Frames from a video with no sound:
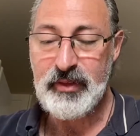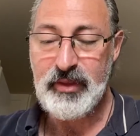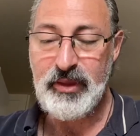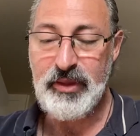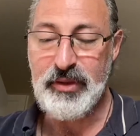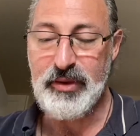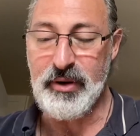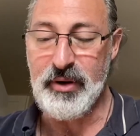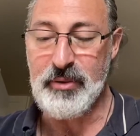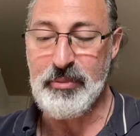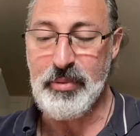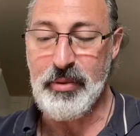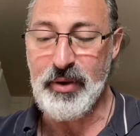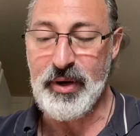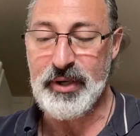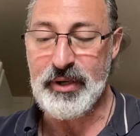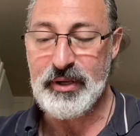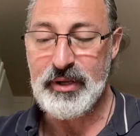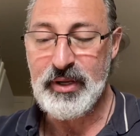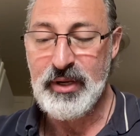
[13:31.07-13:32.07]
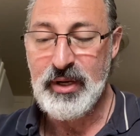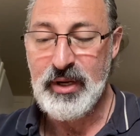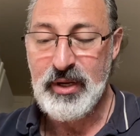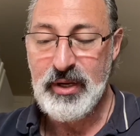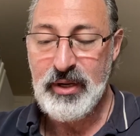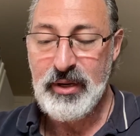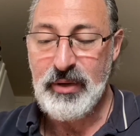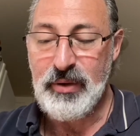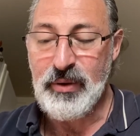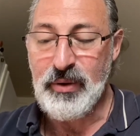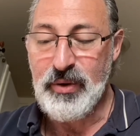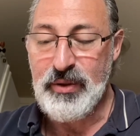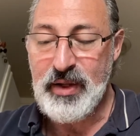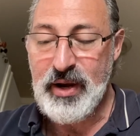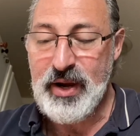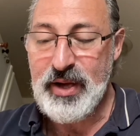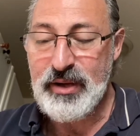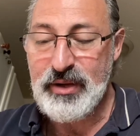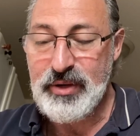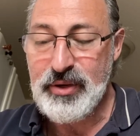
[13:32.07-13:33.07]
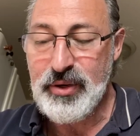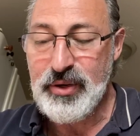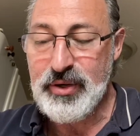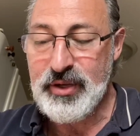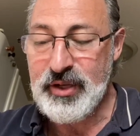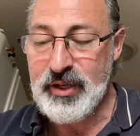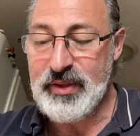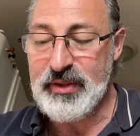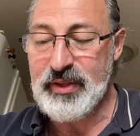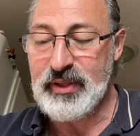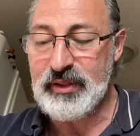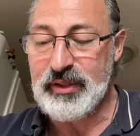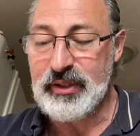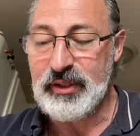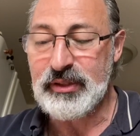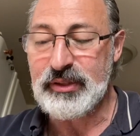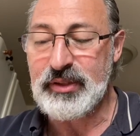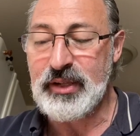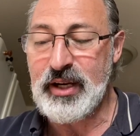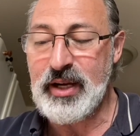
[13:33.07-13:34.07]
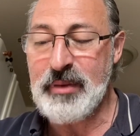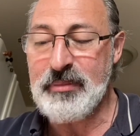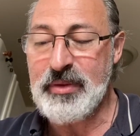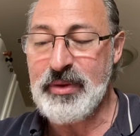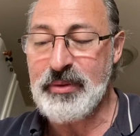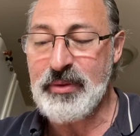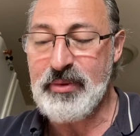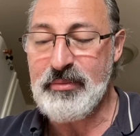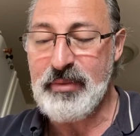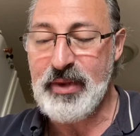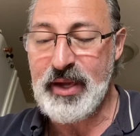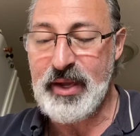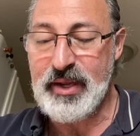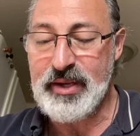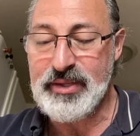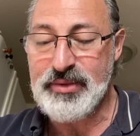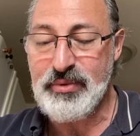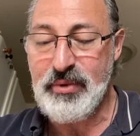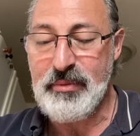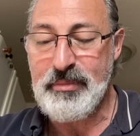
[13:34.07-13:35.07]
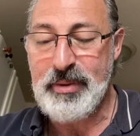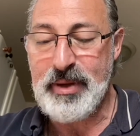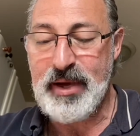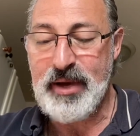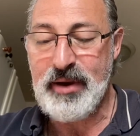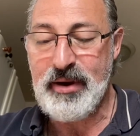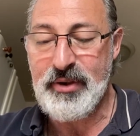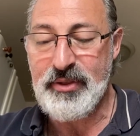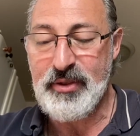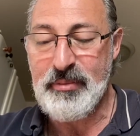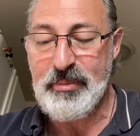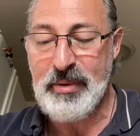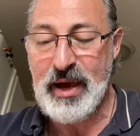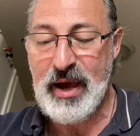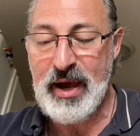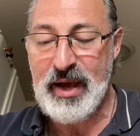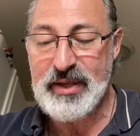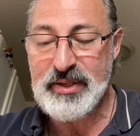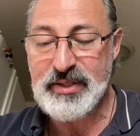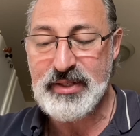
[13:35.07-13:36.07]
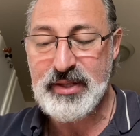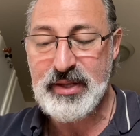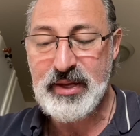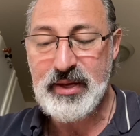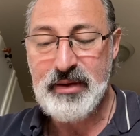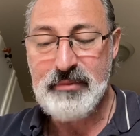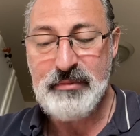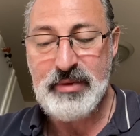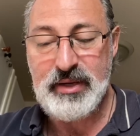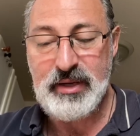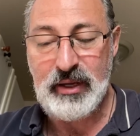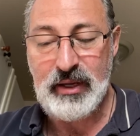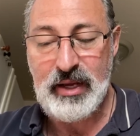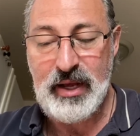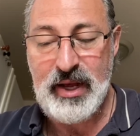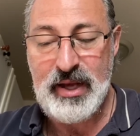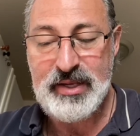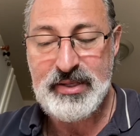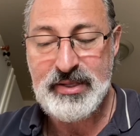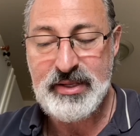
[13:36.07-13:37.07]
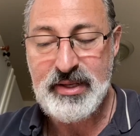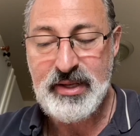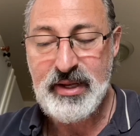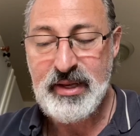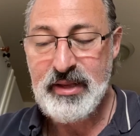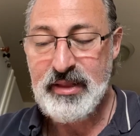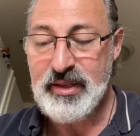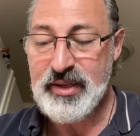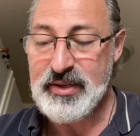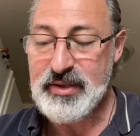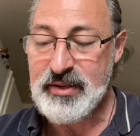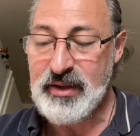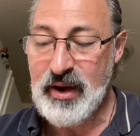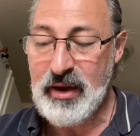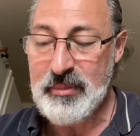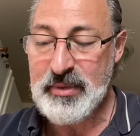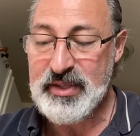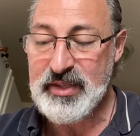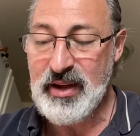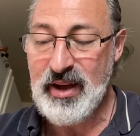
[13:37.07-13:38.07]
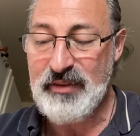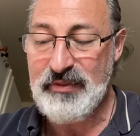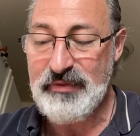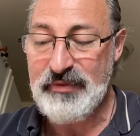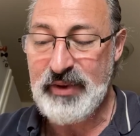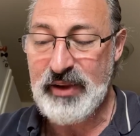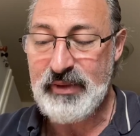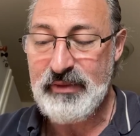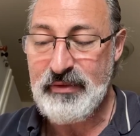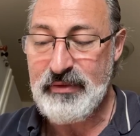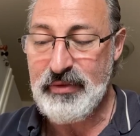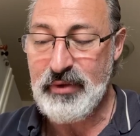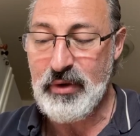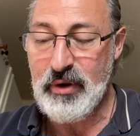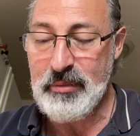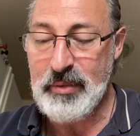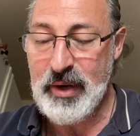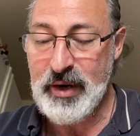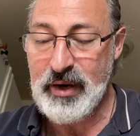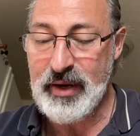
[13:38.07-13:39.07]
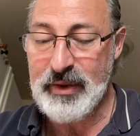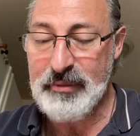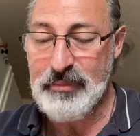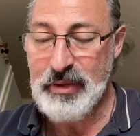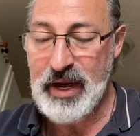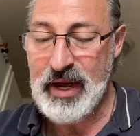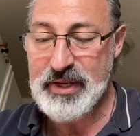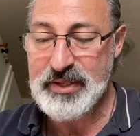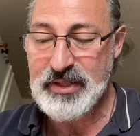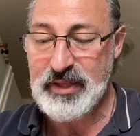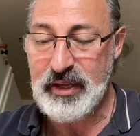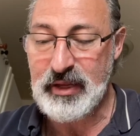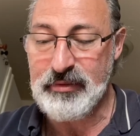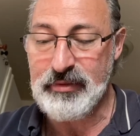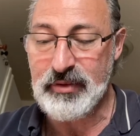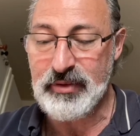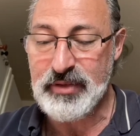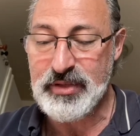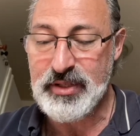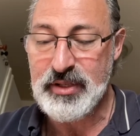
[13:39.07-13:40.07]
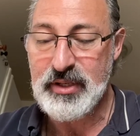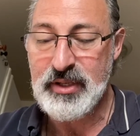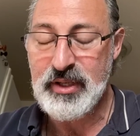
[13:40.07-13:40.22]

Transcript: Third point. Oh, that I could, in the little time that remains, repair the past. But alas, this time is not fit for repairing past evils.